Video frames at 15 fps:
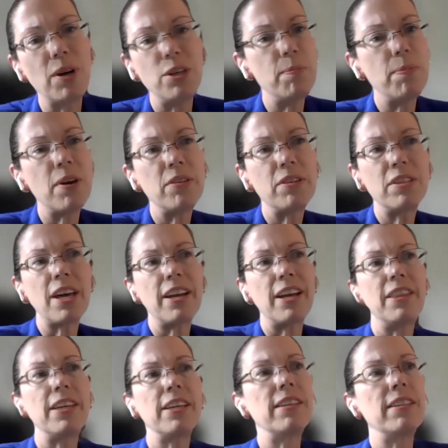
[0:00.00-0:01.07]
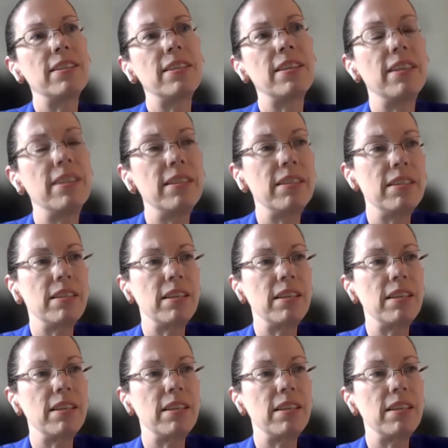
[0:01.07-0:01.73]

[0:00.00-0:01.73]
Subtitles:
you both said, I think is